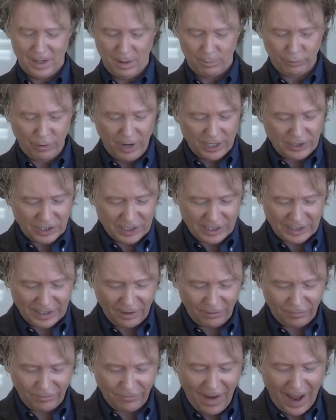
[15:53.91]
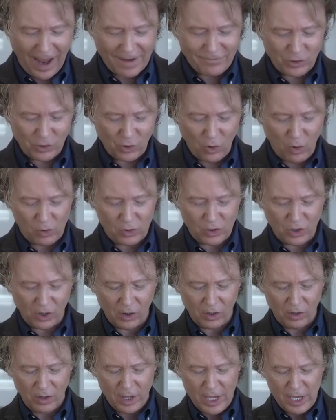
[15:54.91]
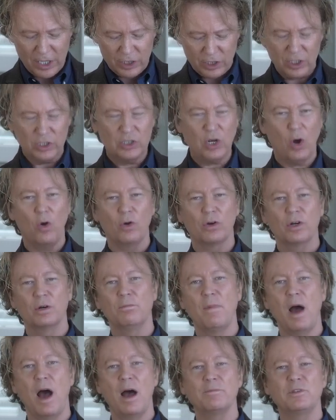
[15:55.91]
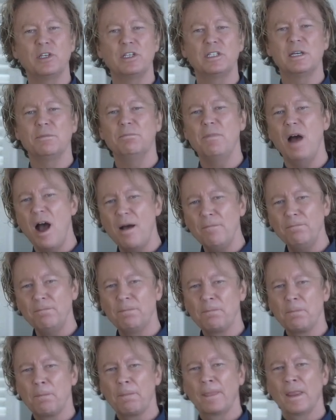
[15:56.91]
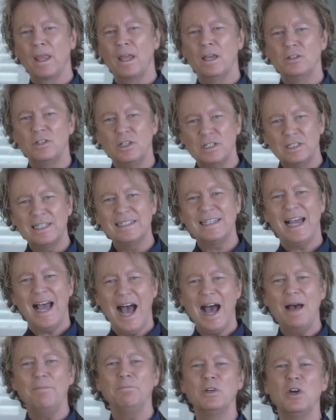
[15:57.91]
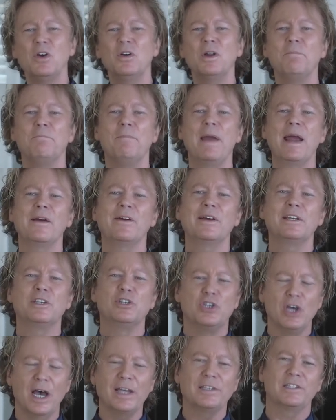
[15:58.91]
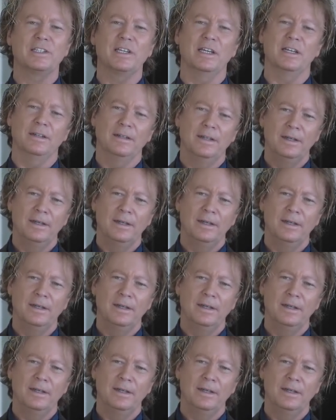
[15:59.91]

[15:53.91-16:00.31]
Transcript: precious little five year old girl, she told her mom, she said, Mom, she says, I'm going to marry Justin.